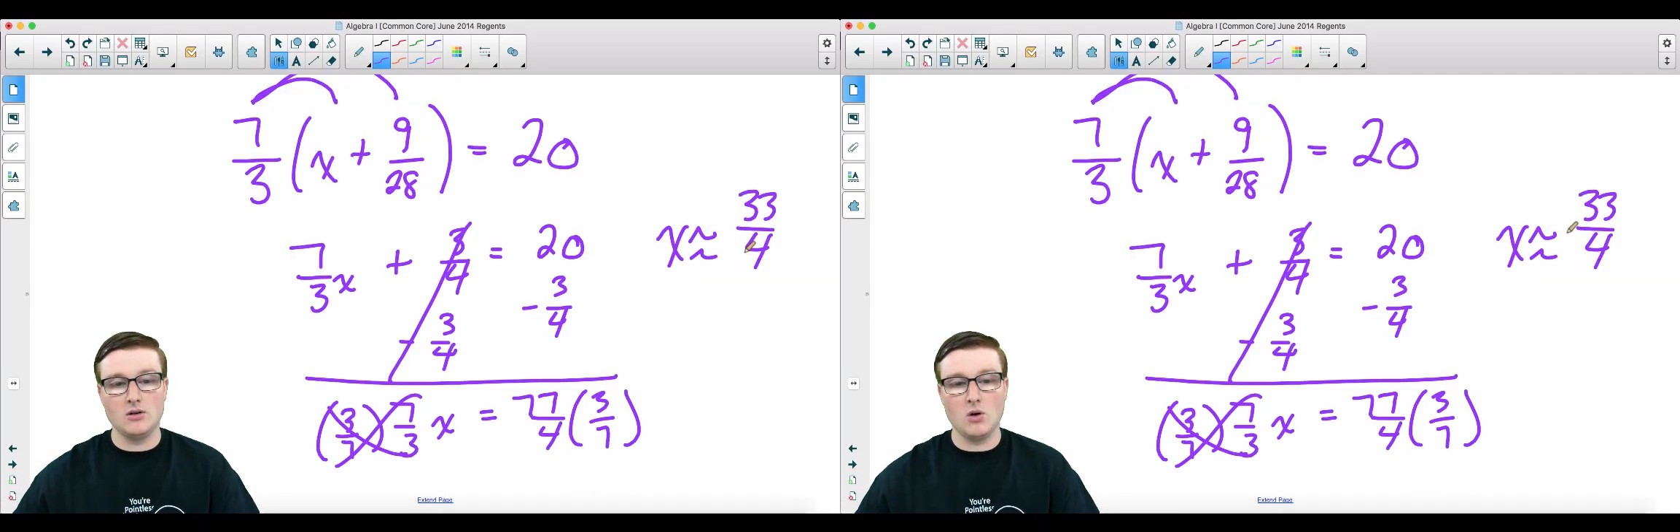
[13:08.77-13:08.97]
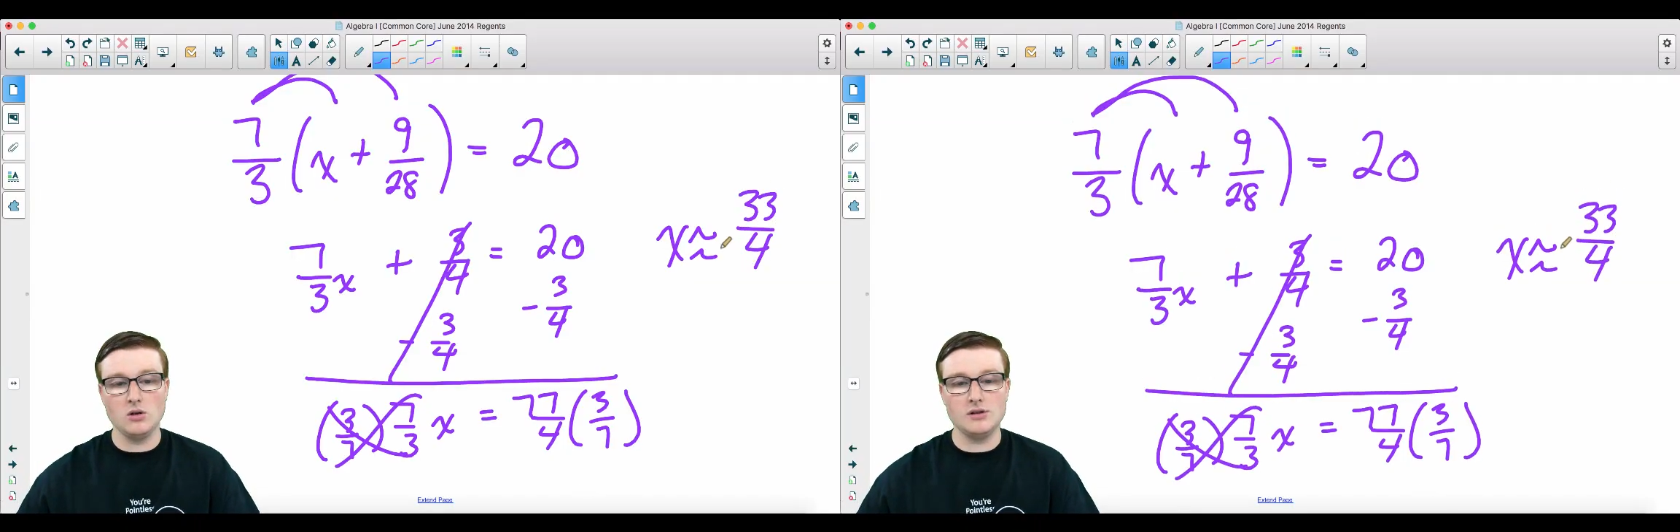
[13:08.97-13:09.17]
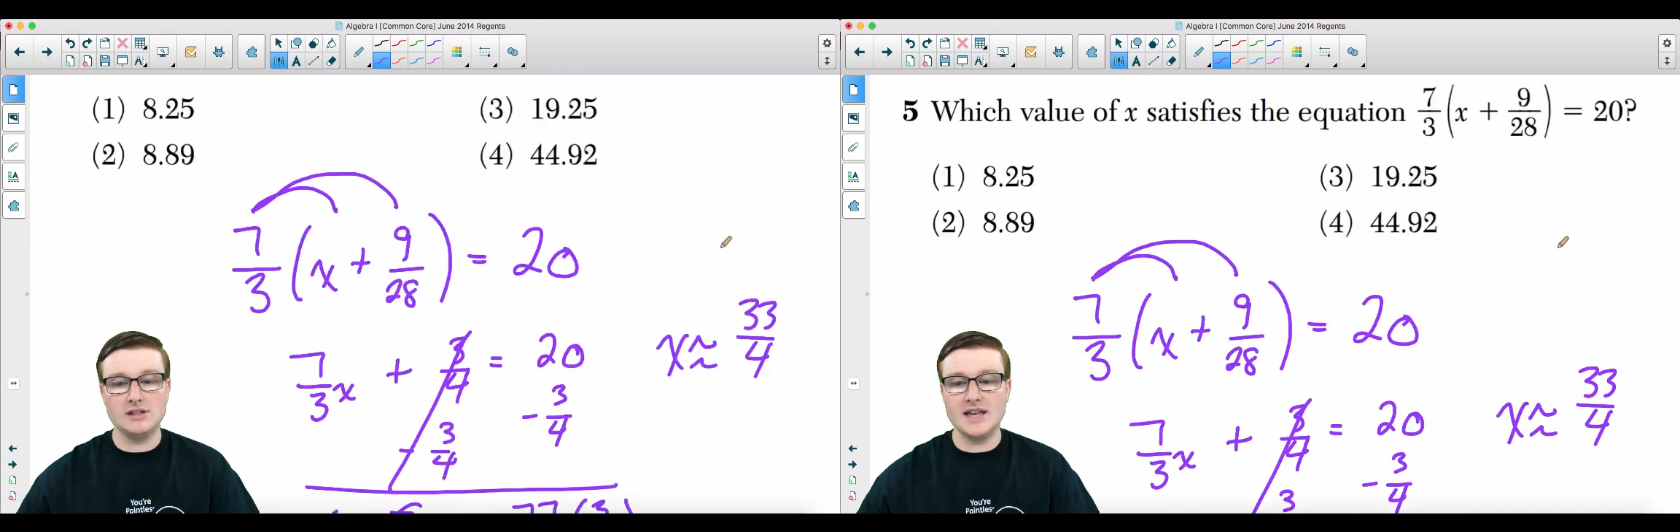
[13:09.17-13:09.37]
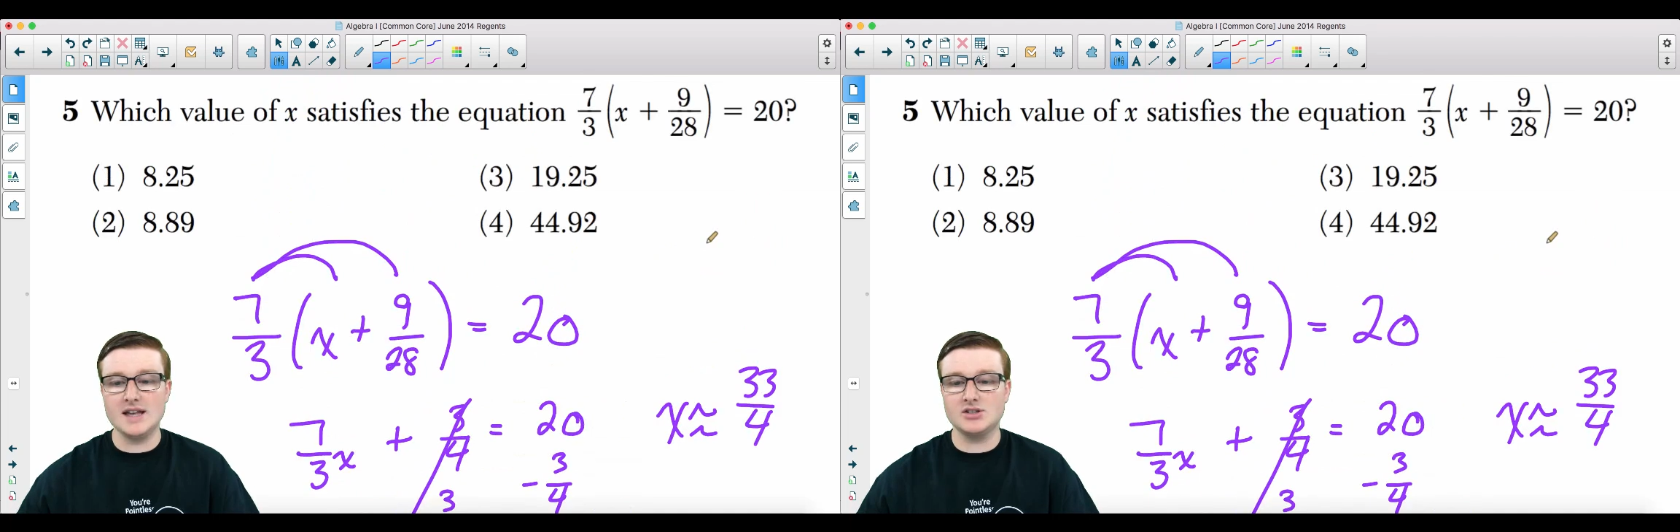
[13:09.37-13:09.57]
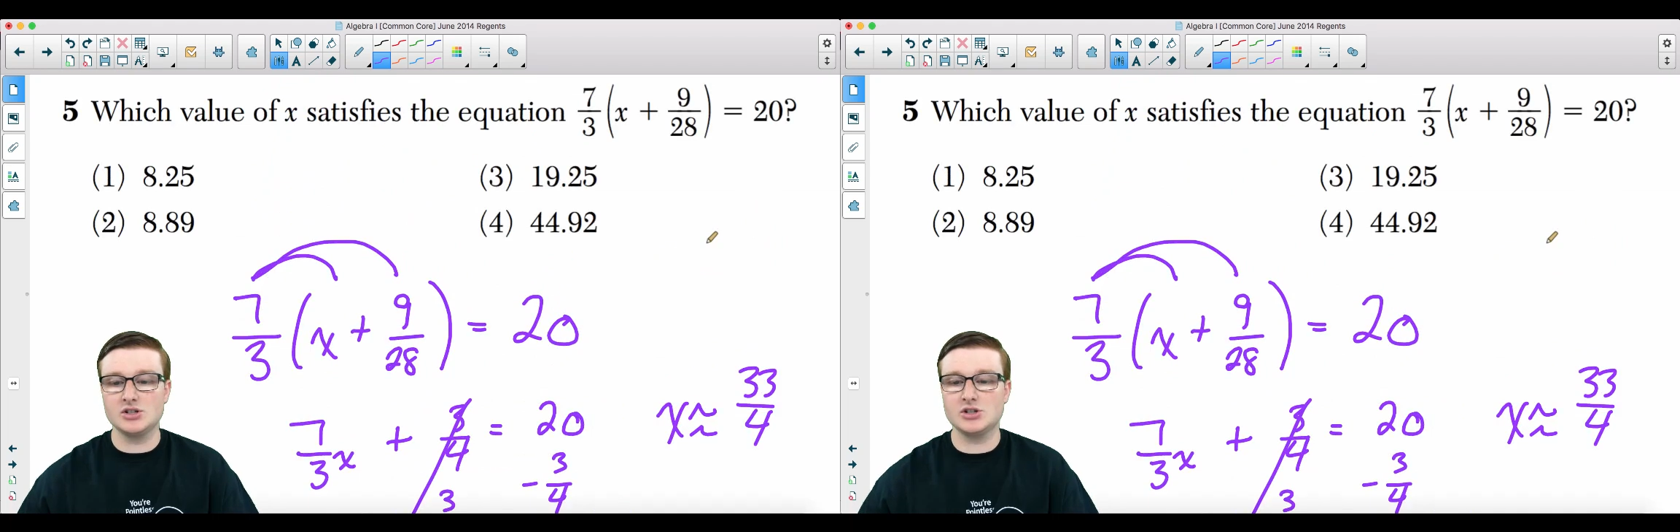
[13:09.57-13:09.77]
all of these
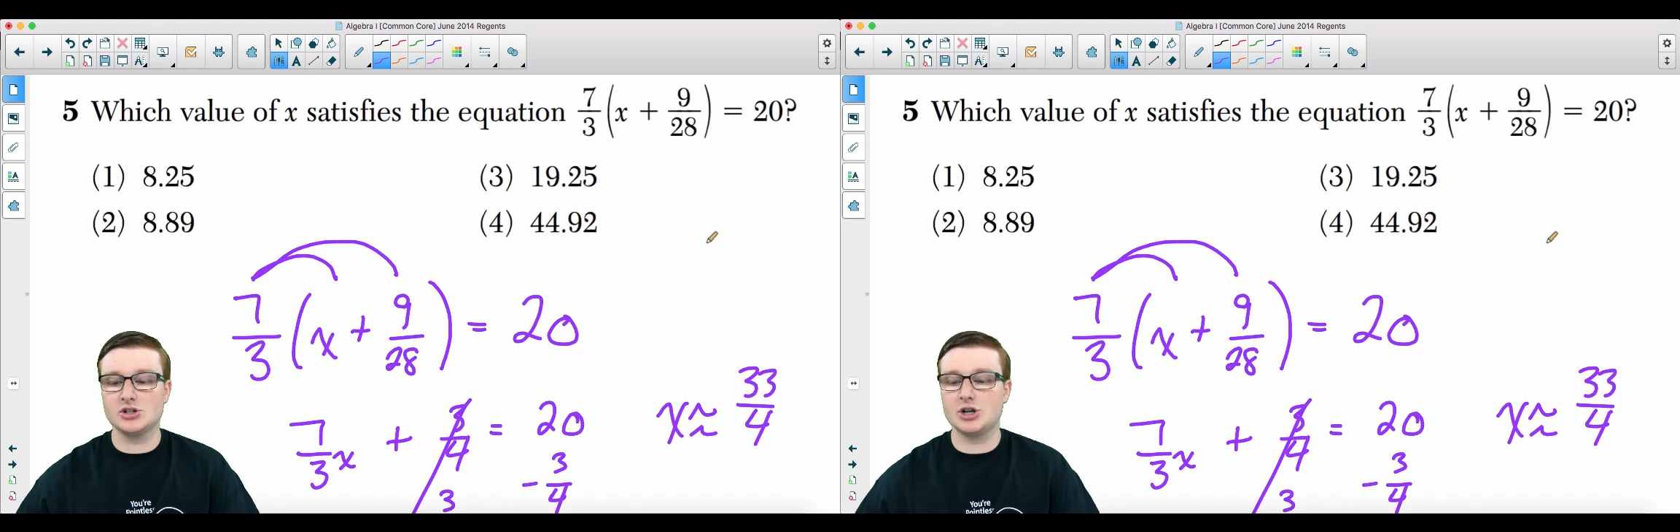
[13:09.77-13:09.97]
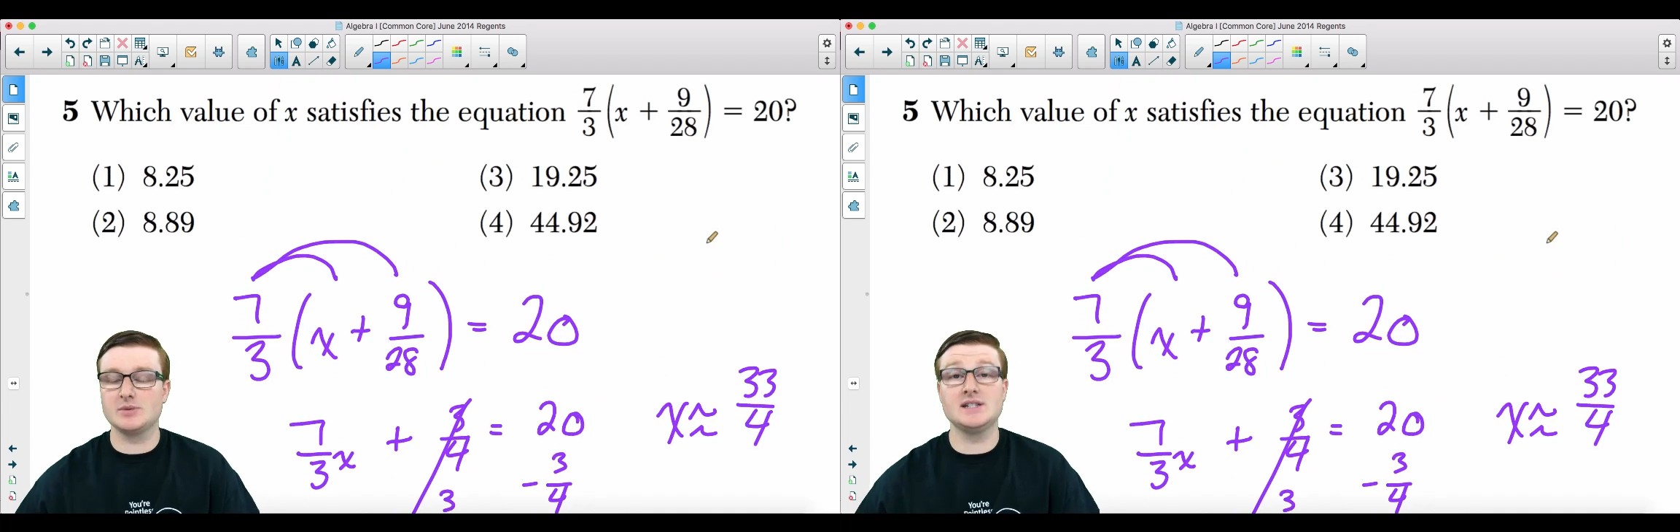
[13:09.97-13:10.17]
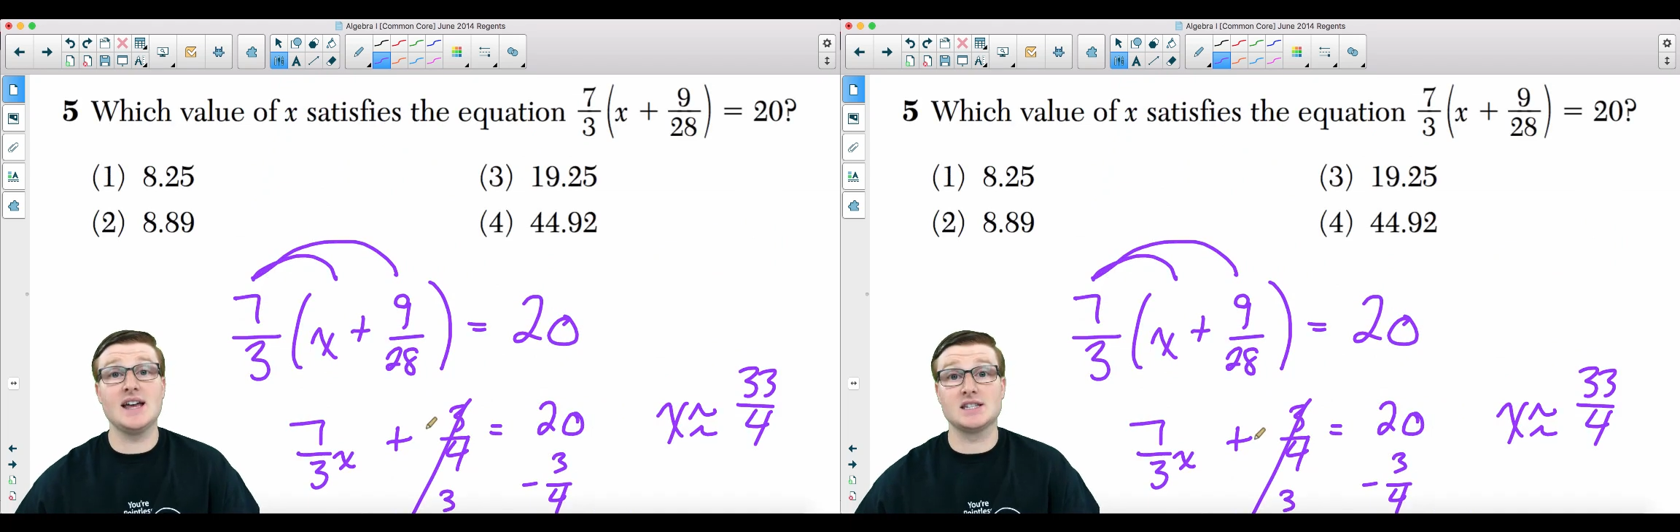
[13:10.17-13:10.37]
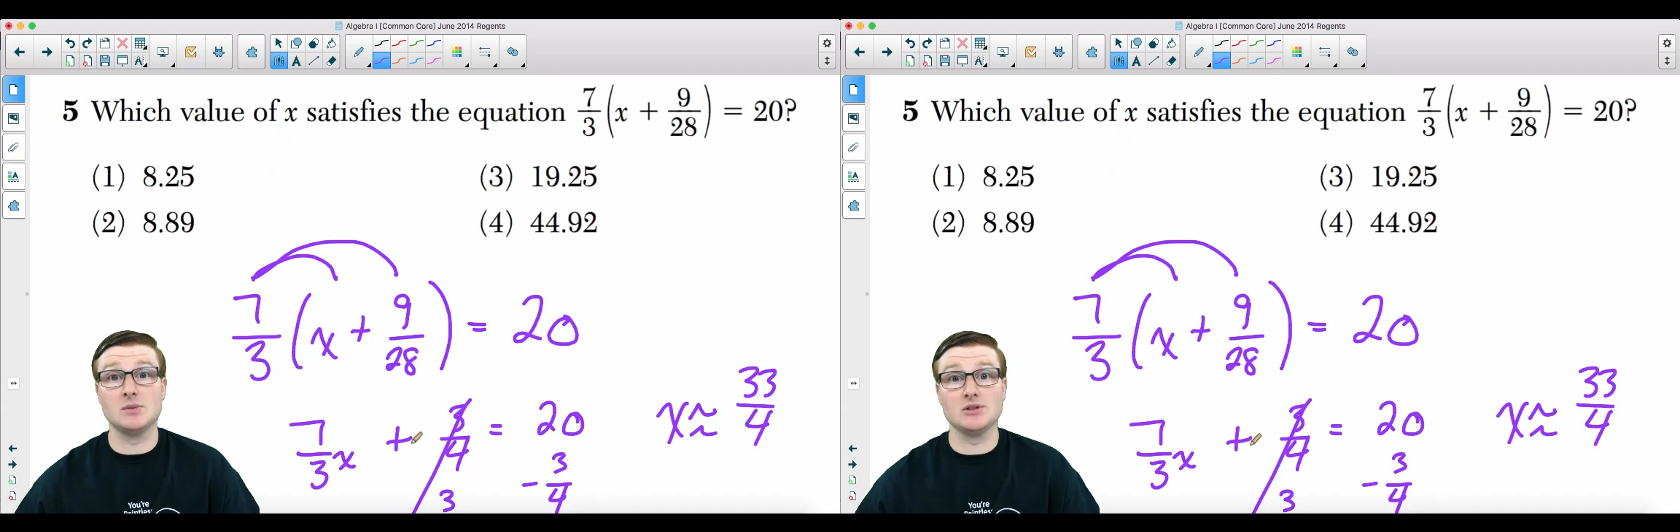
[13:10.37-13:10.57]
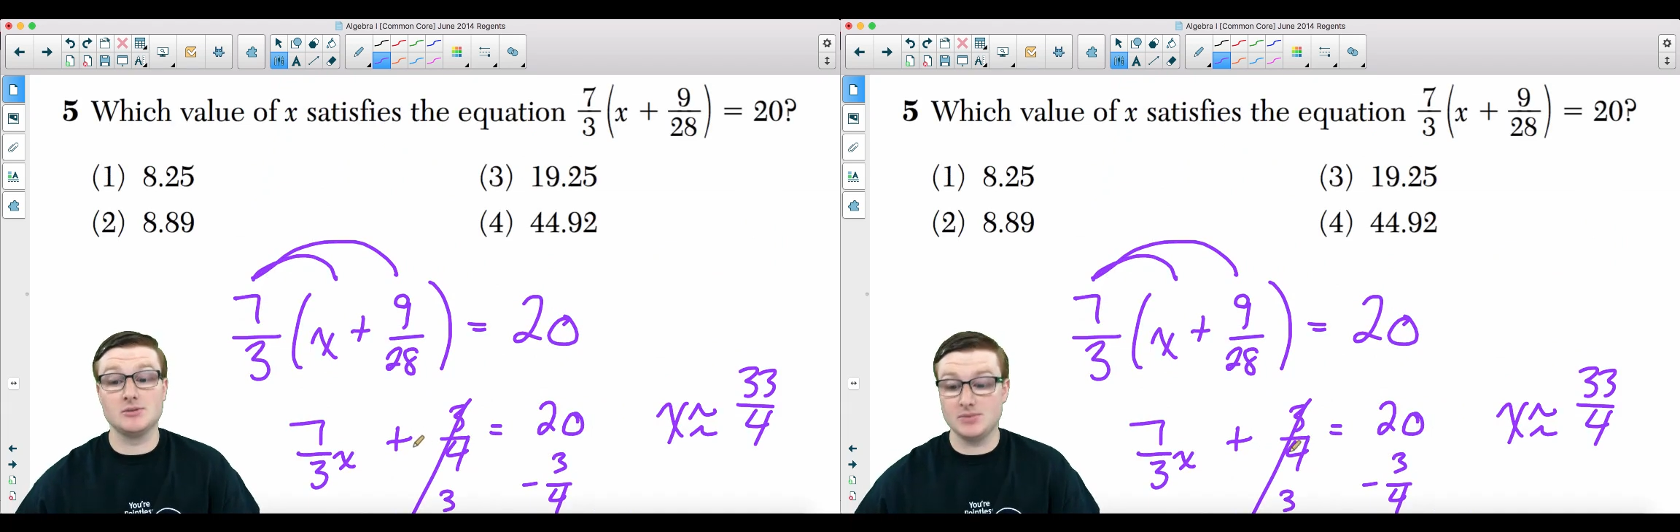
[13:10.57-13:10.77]
answers are in terms of decimals.